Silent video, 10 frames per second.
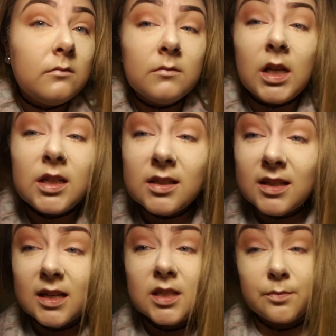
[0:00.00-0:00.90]
It just
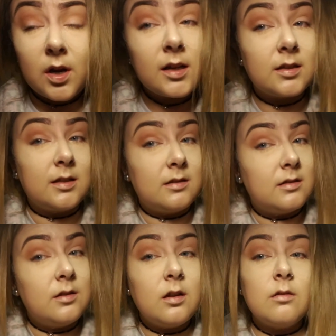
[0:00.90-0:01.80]
takes practice.
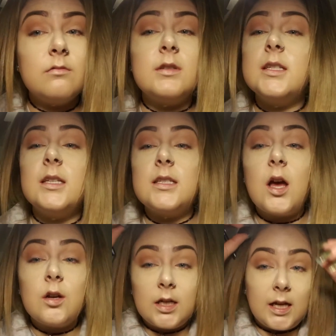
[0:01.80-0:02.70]
You know, sit
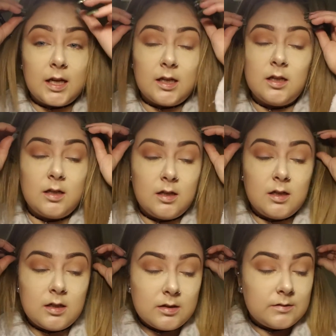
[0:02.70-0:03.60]
down
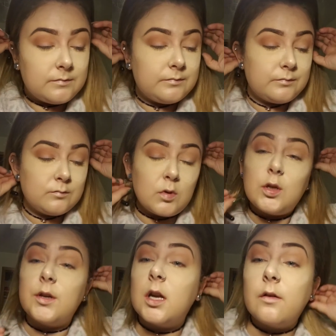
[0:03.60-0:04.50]
when you
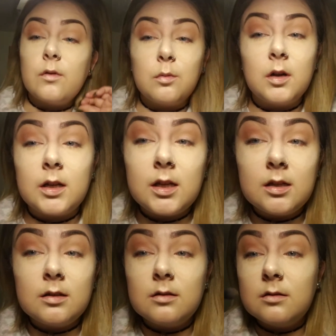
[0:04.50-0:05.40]
get off work
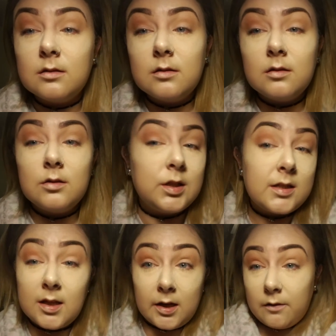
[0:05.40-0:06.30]
and just
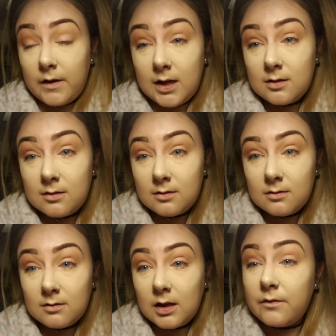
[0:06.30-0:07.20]
lay your face.
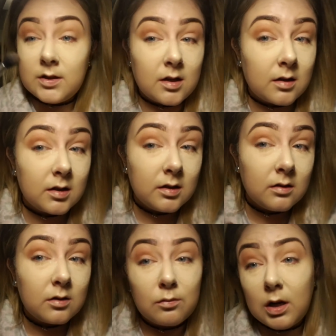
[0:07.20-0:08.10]
If it's ugly,
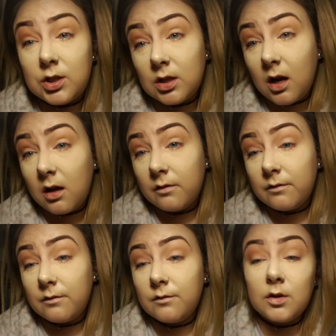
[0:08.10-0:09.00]
you wash it off.
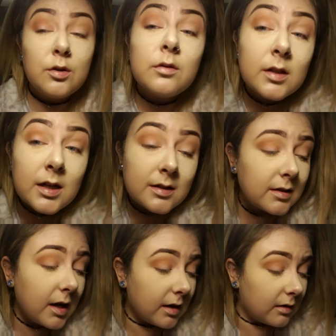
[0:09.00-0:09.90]
You do it the next
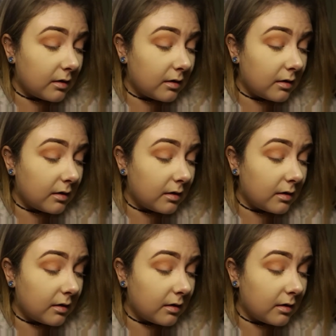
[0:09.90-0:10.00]
day.